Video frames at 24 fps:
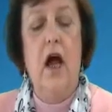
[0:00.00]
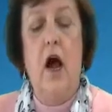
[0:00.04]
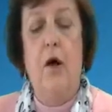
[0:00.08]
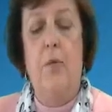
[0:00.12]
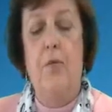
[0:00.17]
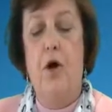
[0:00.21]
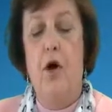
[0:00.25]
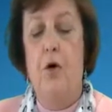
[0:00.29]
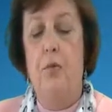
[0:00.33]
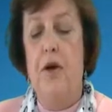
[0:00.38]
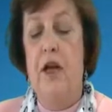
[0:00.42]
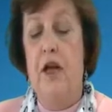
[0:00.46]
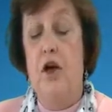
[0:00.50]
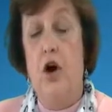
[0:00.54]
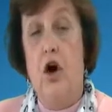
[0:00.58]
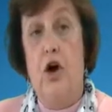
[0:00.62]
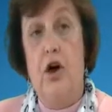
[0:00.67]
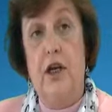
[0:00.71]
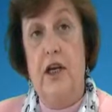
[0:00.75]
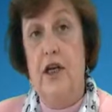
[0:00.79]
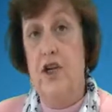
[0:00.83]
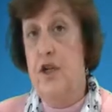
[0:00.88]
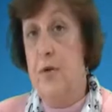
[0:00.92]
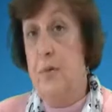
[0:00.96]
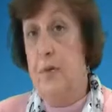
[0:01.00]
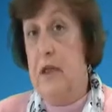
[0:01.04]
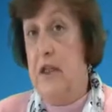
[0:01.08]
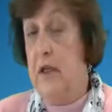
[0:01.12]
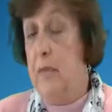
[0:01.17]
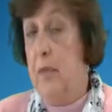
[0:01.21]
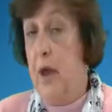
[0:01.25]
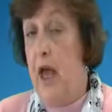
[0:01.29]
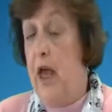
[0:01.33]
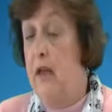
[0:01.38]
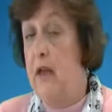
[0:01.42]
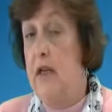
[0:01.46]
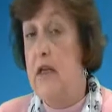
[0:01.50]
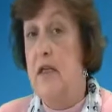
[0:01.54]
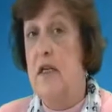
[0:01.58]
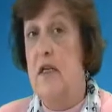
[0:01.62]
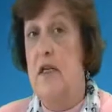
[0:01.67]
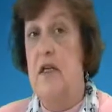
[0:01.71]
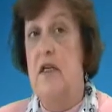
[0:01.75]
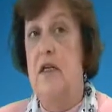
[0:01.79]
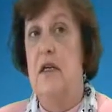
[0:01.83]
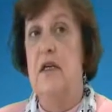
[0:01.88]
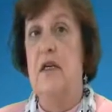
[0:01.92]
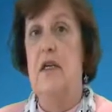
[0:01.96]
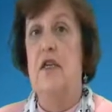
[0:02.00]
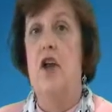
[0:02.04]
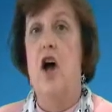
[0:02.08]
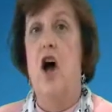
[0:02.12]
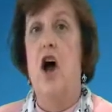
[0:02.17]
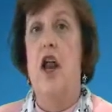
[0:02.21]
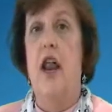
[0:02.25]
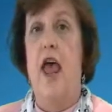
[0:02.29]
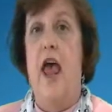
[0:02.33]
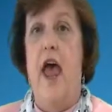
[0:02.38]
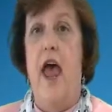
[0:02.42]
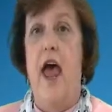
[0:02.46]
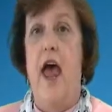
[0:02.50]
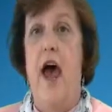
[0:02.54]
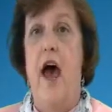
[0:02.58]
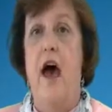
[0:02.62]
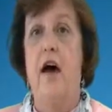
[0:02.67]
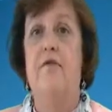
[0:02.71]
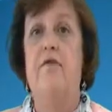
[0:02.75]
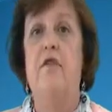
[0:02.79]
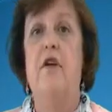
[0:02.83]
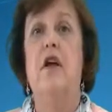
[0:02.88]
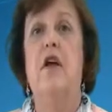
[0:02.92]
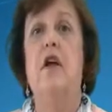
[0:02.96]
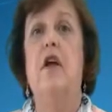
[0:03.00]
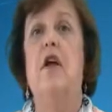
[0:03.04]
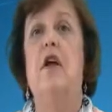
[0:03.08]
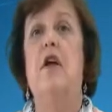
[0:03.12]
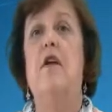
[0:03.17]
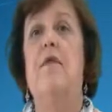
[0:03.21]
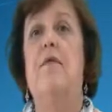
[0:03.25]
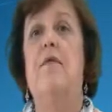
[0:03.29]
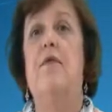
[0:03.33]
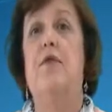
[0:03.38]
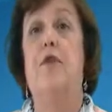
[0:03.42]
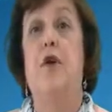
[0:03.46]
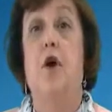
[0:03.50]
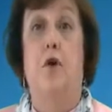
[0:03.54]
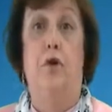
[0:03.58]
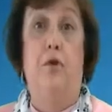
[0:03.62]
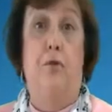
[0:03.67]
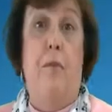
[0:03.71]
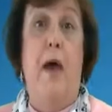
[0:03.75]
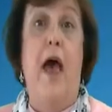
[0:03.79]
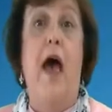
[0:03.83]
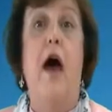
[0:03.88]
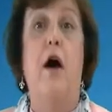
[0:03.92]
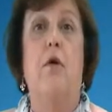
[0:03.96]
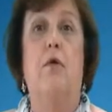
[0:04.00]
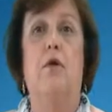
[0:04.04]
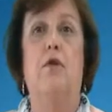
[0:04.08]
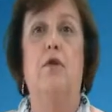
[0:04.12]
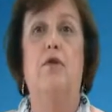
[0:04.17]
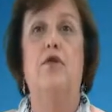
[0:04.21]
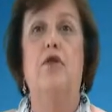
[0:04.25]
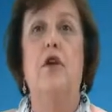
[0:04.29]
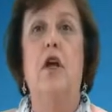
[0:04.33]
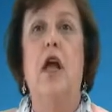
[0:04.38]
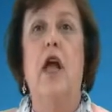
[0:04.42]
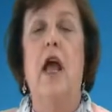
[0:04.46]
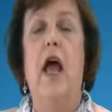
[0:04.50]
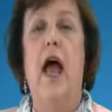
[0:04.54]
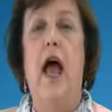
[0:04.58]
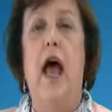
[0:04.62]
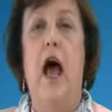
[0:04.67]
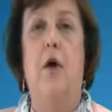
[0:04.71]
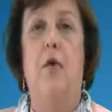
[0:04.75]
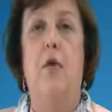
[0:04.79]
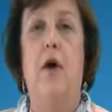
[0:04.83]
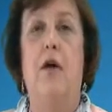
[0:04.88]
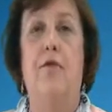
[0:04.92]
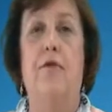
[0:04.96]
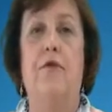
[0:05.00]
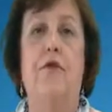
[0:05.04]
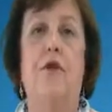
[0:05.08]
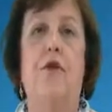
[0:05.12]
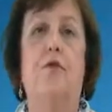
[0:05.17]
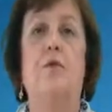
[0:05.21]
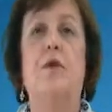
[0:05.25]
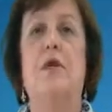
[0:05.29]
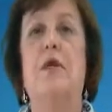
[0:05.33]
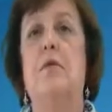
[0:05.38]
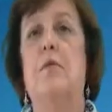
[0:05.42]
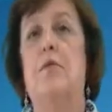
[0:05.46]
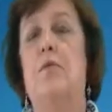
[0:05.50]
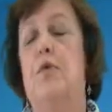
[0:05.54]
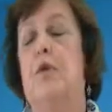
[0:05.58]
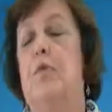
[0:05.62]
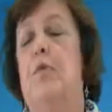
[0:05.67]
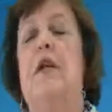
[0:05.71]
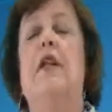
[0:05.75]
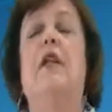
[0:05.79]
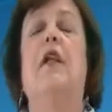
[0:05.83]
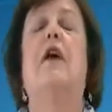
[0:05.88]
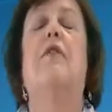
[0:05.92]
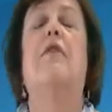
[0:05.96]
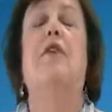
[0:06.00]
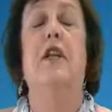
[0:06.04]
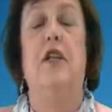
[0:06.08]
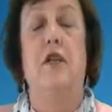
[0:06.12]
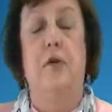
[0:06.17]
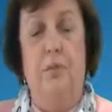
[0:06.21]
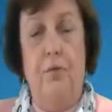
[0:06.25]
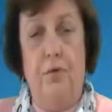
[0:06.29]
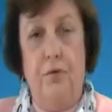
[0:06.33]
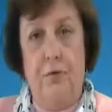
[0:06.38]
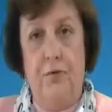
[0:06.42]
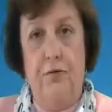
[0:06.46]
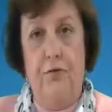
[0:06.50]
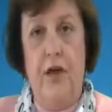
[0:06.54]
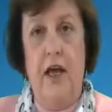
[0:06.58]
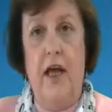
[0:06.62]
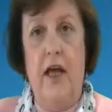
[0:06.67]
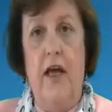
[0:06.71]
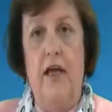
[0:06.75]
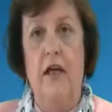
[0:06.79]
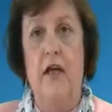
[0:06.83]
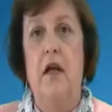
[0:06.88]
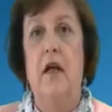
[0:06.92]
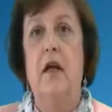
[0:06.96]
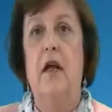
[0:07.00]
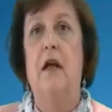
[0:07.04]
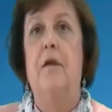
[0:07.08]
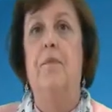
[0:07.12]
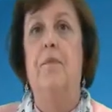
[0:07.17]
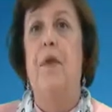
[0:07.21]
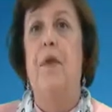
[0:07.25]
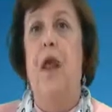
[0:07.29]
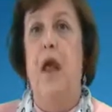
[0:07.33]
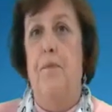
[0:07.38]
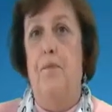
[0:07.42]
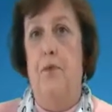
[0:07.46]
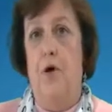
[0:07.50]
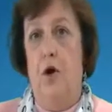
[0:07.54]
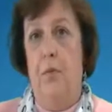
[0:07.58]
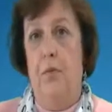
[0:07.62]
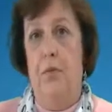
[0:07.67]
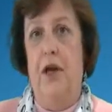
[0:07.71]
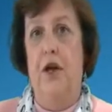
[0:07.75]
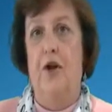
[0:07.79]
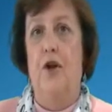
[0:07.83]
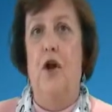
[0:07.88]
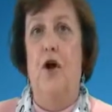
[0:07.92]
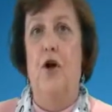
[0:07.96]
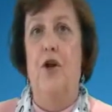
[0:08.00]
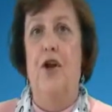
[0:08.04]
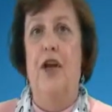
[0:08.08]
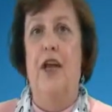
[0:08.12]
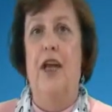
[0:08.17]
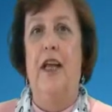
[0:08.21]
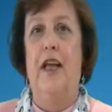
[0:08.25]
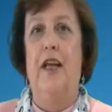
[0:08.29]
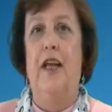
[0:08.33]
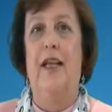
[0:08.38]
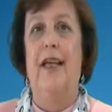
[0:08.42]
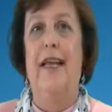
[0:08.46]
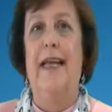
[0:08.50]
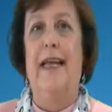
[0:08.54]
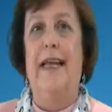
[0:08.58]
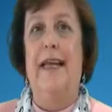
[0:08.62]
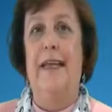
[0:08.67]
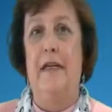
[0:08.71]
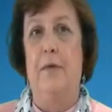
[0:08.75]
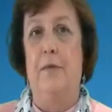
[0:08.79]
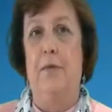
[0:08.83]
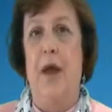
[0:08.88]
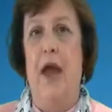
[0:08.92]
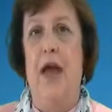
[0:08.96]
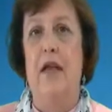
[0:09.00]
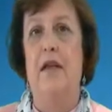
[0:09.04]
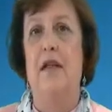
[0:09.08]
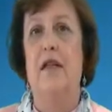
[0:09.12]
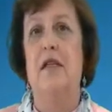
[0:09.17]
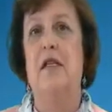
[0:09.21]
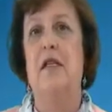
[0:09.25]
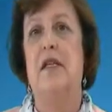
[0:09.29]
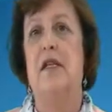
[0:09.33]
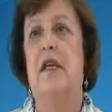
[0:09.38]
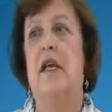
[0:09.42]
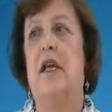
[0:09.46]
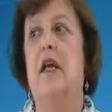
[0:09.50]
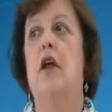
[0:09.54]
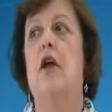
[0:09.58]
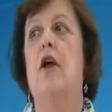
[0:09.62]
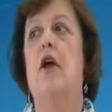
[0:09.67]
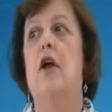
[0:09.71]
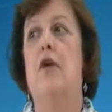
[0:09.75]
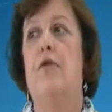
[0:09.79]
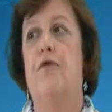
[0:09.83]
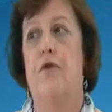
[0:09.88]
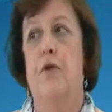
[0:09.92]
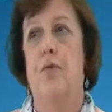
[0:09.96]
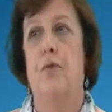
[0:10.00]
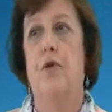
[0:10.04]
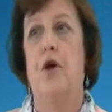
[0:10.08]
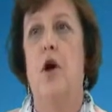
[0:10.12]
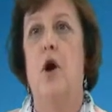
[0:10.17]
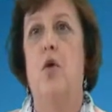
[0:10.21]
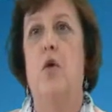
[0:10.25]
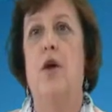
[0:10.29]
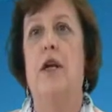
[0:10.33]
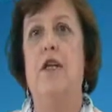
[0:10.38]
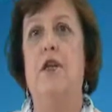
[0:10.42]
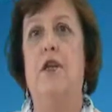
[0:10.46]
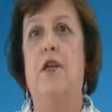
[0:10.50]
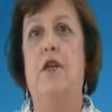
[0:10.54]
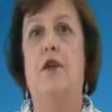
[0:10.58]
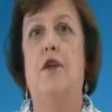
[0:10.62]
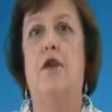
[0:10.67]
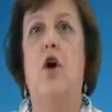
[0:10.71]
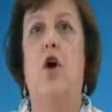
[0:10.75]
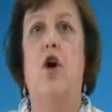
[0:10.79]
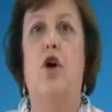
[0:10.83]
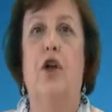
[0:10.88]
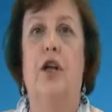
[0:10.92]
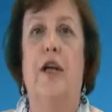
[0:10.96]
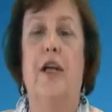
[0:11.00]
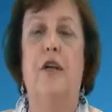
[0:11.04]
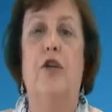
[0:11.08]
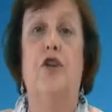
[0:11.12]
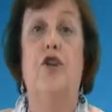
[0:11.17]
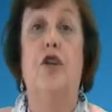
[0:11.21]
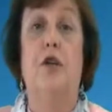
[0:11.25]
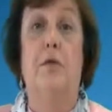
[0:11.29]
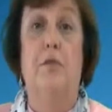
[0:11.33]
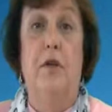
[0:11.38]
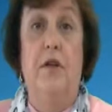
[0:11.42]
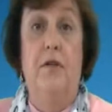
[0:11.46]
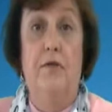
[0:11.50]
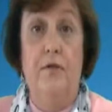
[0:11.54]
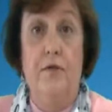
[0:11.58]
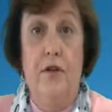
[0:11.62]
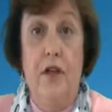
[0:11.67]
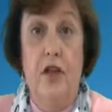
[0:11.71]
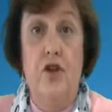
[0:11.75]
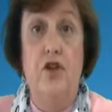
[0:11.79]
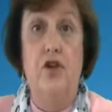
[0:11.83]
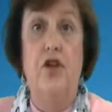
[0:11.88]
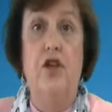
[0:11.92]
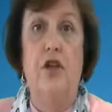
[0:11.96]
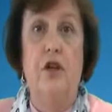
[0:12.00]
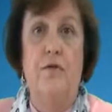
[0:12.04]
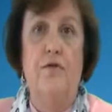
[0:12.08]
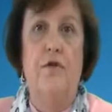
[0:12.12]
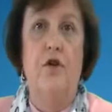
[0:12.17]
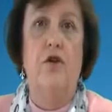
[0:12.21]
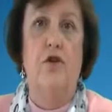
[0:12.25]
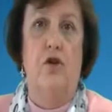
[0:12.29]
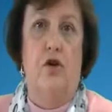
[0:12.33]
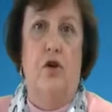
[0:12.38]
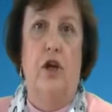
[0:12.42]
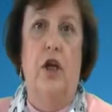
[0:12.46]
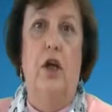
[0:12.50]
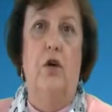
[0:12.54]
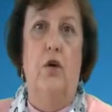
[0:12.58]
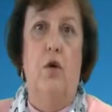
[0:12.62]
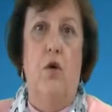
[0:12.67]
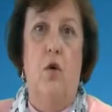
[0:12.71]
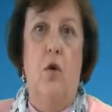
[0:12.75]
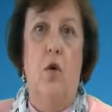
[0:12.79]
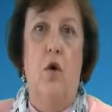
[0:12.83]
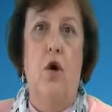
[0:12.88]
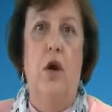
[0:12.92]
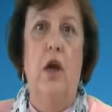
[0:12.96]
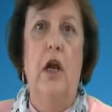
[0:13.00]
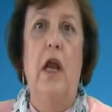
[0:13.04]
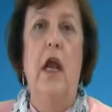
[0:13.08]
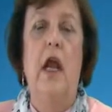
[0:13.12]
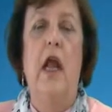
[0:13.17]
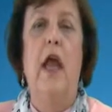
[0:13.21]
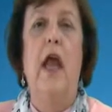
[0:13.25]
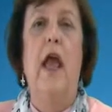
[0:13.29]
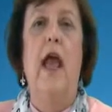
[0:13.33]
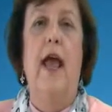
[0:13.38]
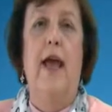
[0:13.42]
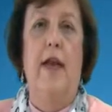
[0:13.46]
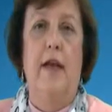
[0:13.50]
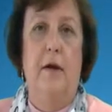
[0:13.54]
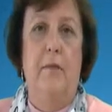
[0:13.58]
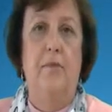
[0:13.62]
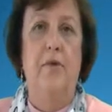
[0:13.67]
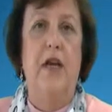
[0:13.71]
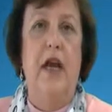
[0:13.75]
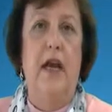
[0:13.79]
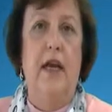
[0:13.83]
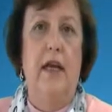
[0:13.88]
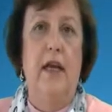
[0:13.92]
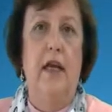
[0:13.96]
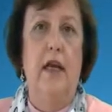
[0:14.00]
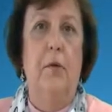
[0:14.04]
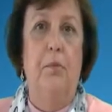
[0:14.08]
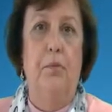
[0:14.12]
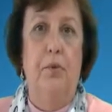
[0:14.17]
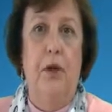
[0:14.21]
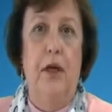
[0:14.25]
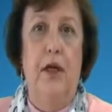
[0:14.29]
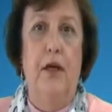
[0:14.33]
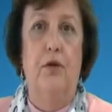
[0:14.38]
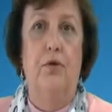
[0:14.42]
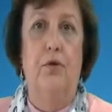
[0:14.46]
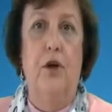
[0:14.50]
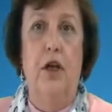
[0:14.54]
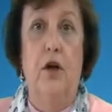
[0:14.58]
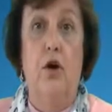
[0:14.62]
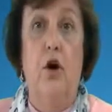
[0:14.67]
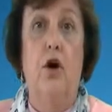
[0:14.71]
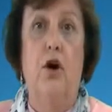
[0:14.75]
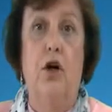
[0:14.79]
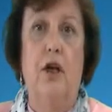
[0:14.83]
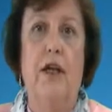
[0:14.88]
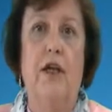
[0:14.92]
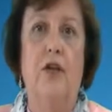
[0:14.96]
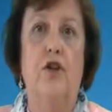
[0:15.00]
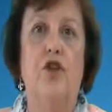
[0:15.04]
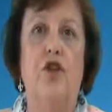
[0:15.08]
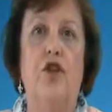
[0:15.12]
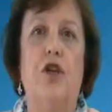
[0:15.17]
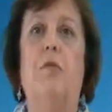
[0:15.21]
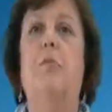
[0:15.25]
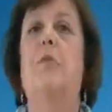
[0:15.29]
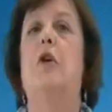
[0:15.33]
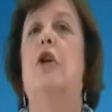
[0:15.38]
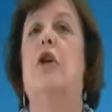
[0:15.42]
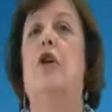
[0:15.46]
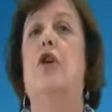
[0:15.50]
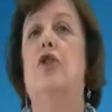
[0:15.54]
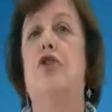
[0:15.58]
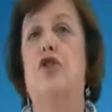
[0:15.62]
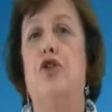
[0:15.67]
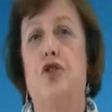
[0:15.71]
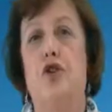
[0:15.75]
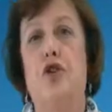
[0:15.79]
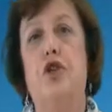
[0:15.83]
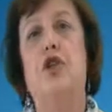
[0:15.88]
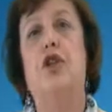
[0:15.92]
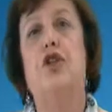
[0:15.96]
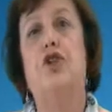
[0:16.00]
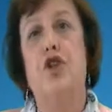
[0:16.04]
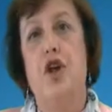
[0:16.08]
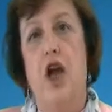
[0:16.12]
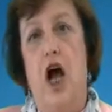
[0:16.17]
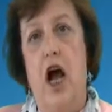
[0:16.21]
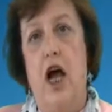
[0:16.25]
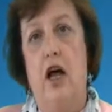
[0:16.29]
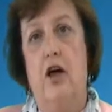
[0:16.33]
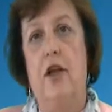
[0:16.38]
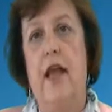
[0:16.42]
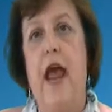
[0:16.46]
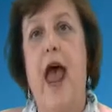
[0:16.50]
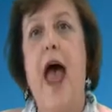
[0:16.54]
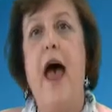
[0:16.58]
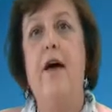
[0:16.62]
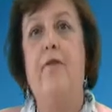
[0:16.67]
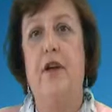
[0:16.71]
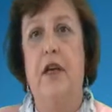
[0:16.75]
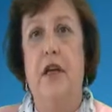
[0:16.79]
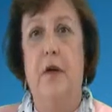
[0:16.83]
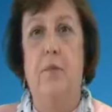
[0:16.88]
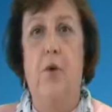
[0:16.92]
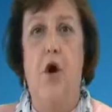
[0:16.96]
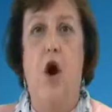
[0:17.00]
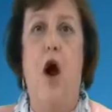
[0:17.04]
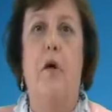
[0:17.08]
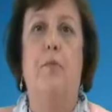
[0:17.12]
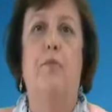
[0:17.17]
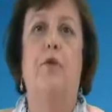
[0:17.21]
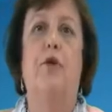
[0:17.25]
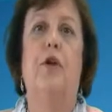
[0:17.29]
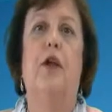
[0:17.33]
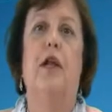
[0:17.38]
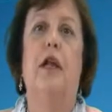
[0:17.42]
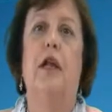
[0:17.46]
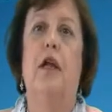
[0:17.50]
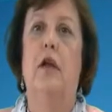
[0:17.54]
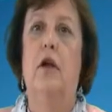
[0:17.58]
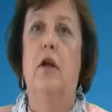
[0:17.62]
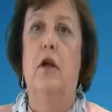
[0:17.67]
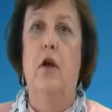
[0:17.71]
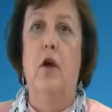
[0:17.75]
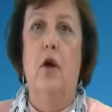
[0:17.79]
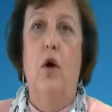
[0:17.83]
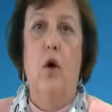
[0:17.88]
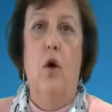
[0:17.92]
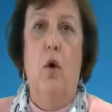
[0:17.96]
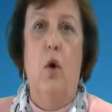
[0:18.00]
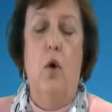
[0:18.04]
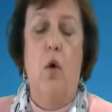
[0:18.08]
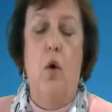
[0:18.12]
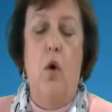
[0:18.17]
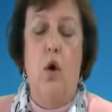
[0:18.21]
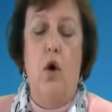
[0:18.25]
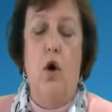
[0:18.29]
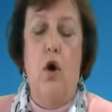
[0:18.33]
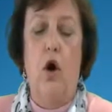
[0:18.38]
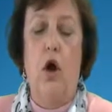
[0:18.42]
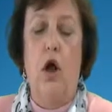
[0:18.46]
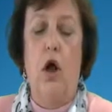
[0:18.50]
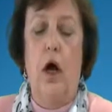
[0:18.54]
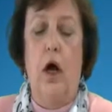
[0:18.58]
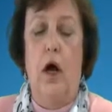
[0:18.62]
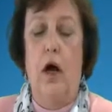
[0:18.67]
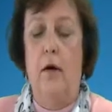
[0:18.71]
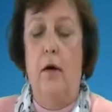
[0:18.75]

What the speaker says: A permanent guardianship and dependency does not have those powers. However, there would be nothing to prevent a permanent guardian in dependency from going to the guardianship division of the circuit court and obtaining a plenary guardianship should the child have any property or